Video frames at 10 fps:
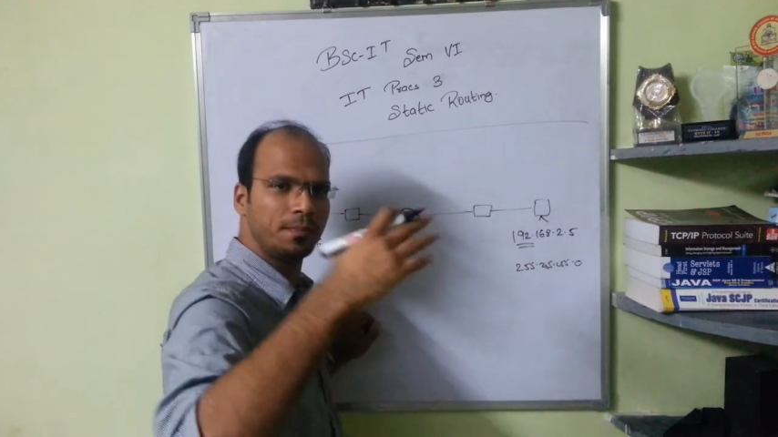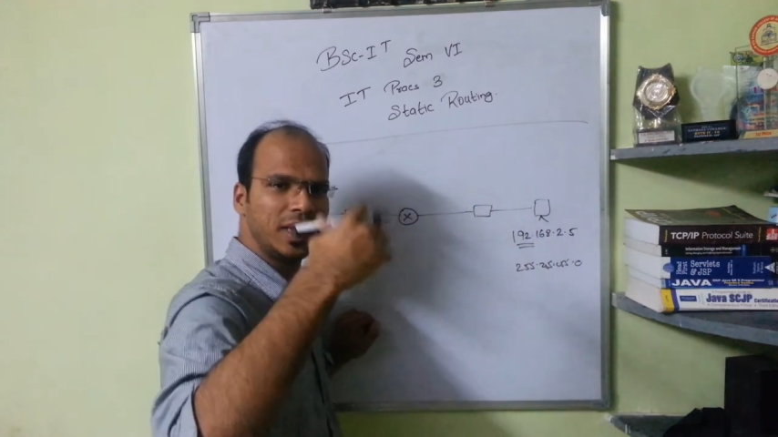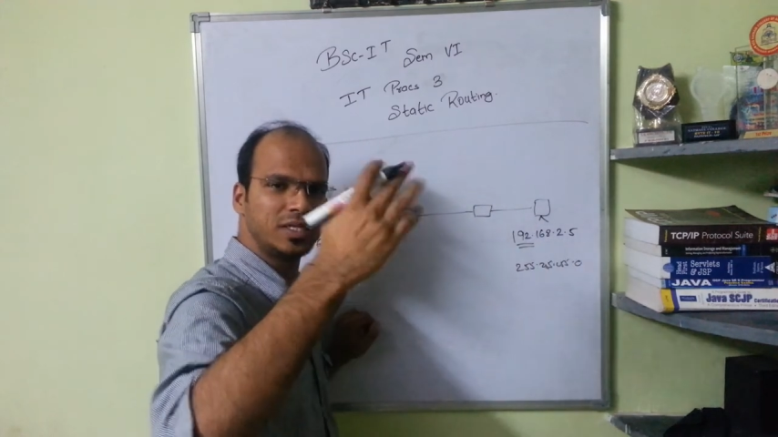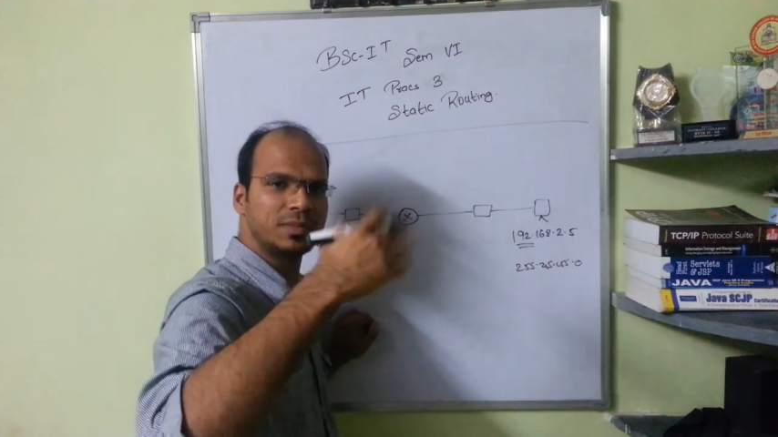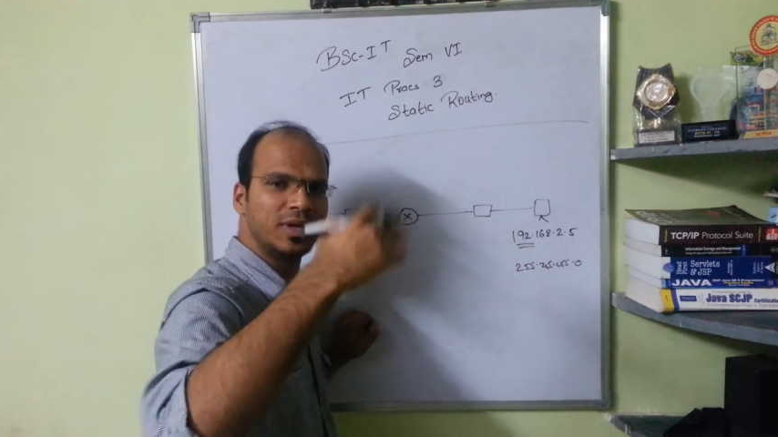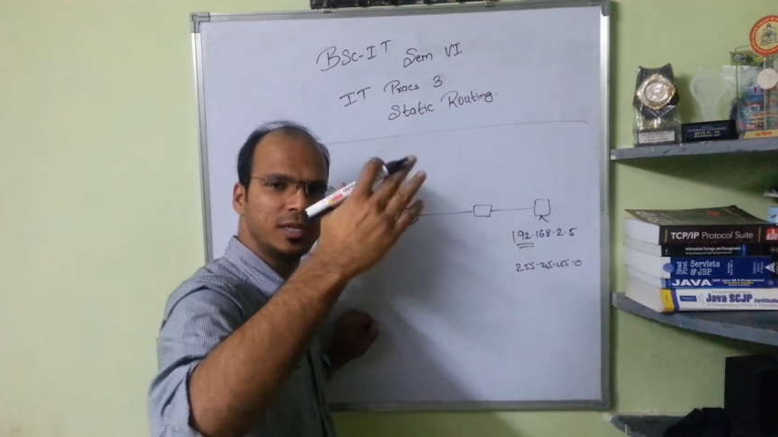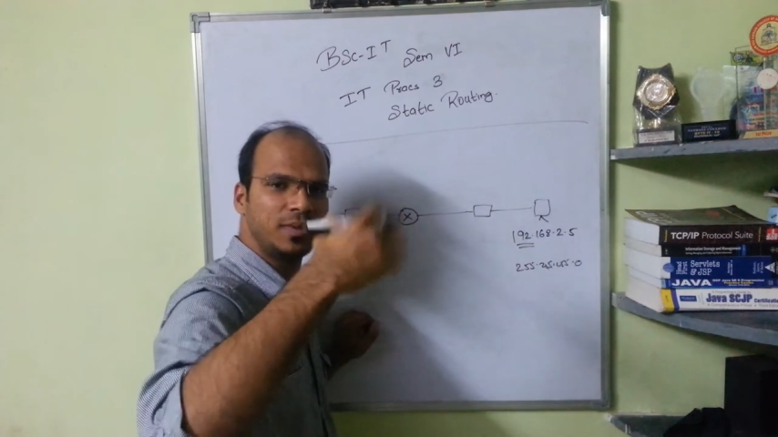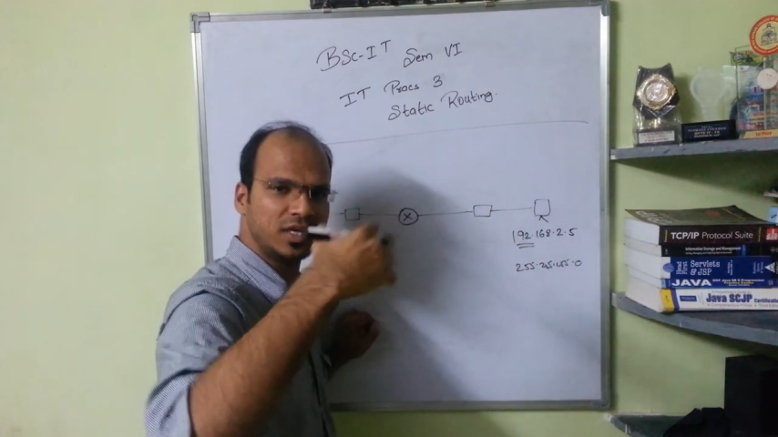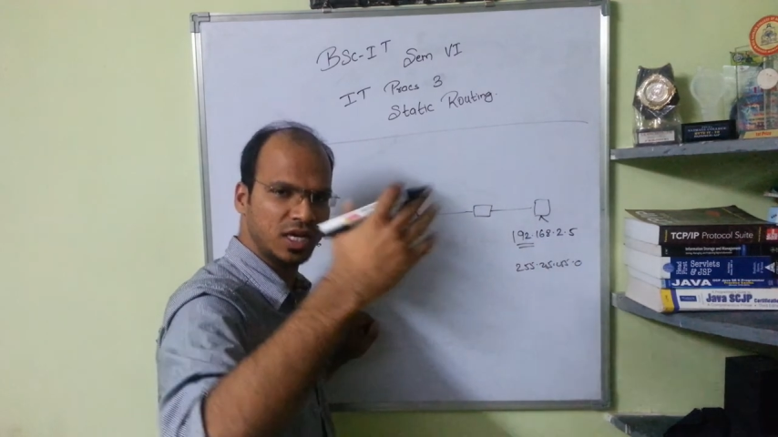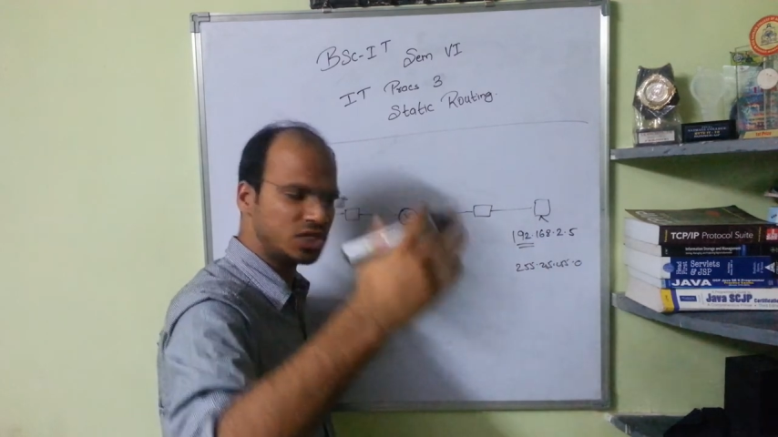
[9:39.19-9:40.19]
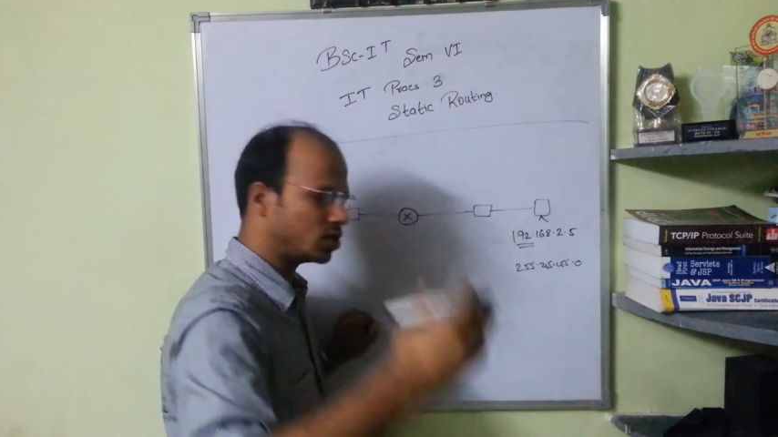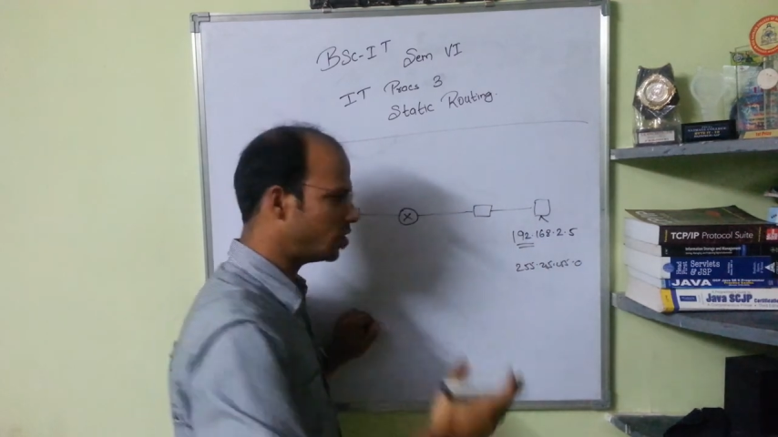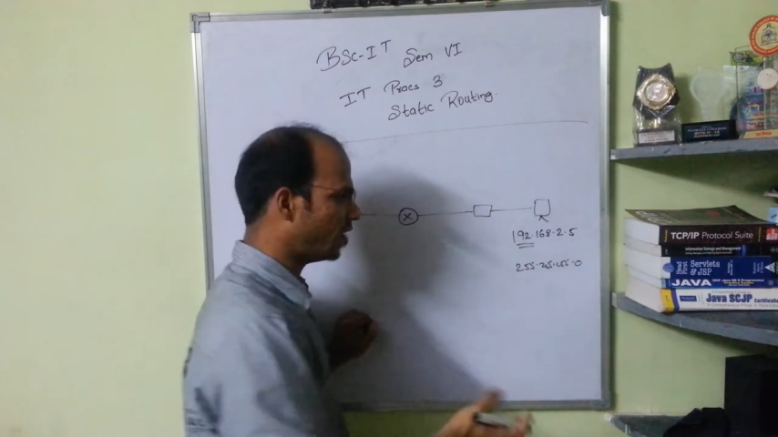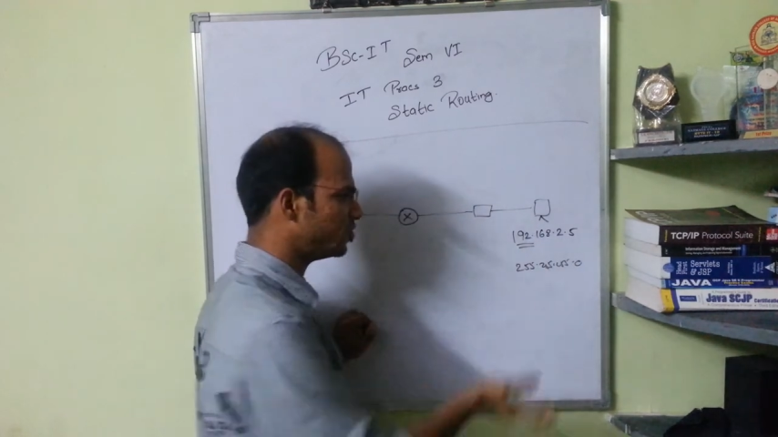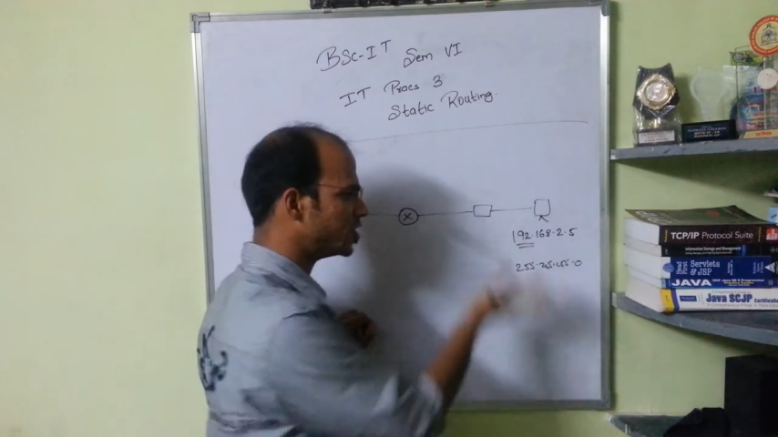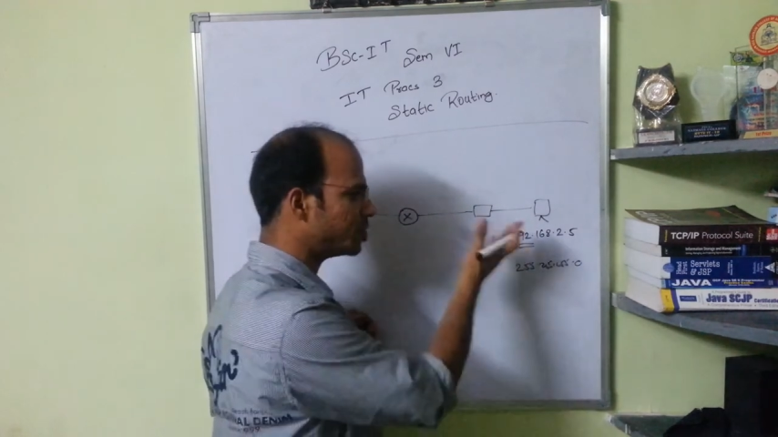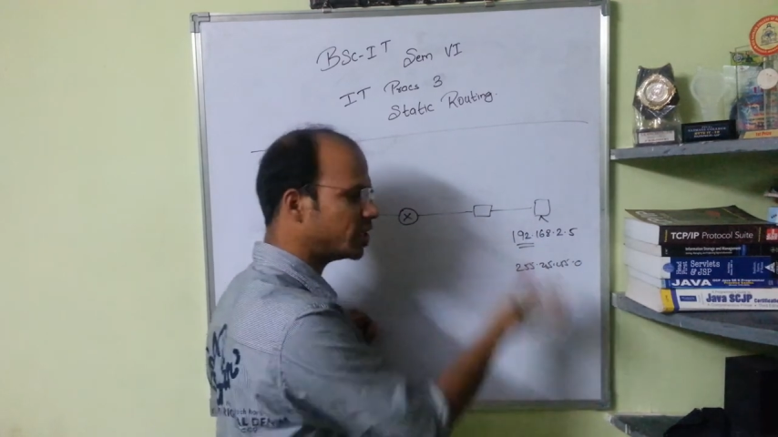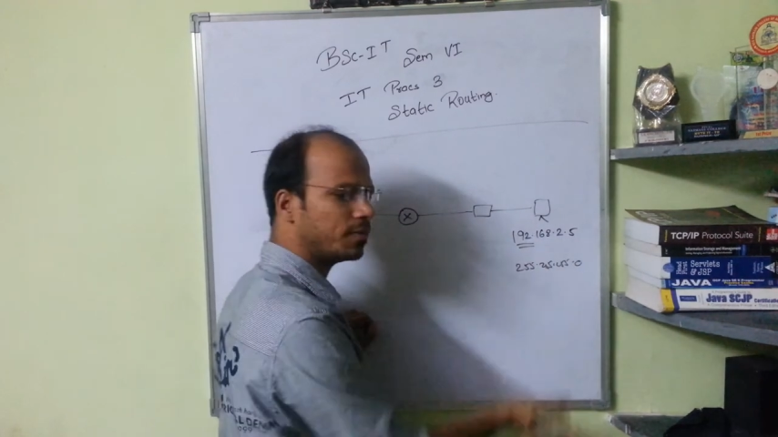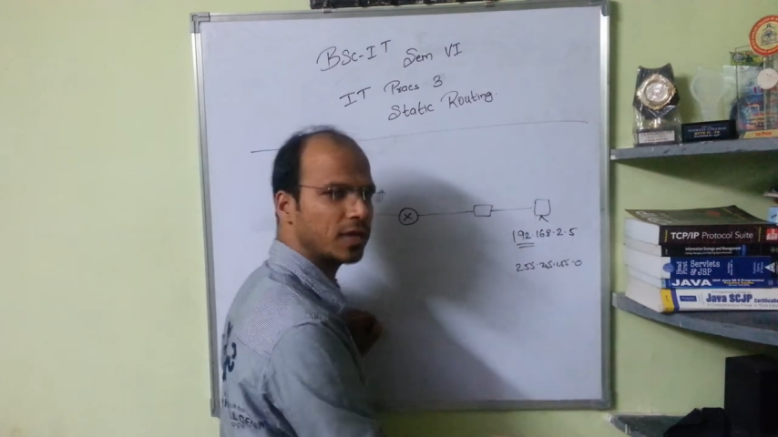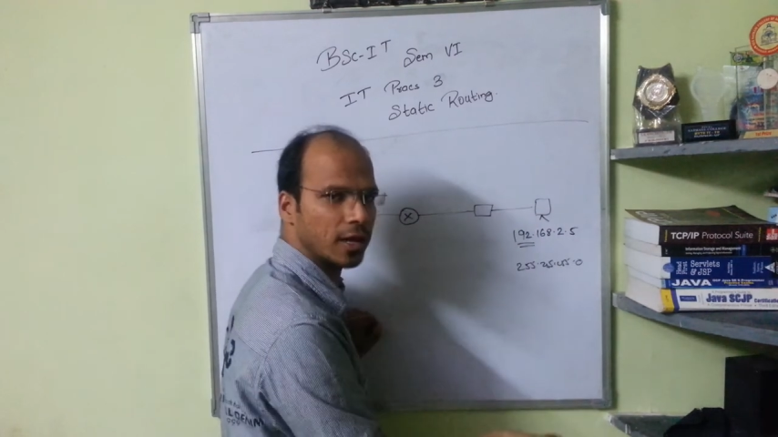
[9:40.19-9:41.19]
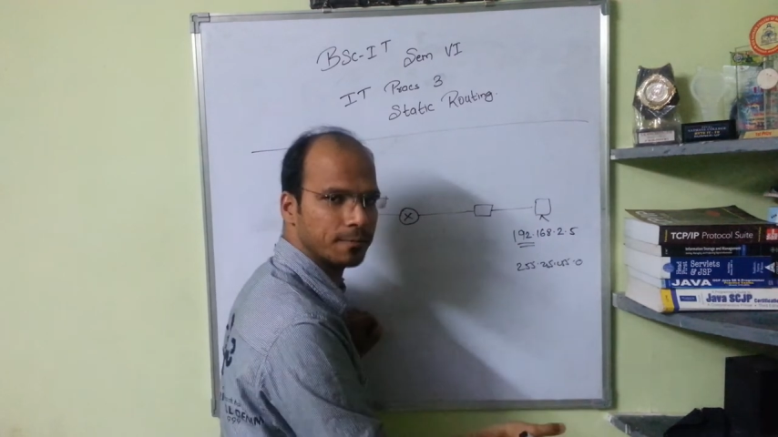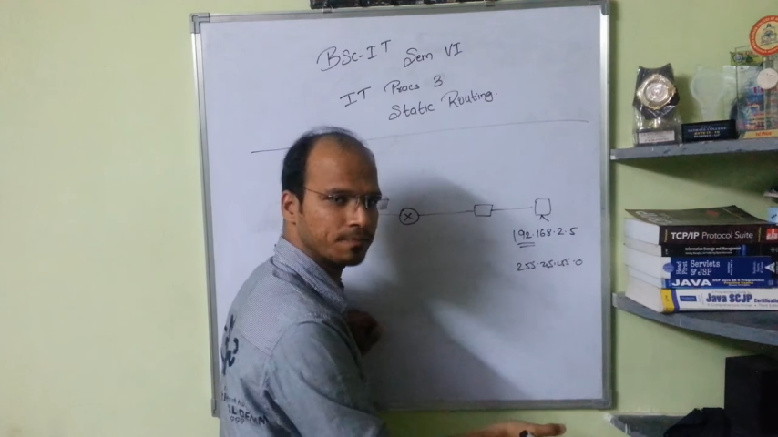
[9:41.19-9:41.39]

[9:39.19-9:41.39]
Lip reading: bits multiplication, you have to just multiply.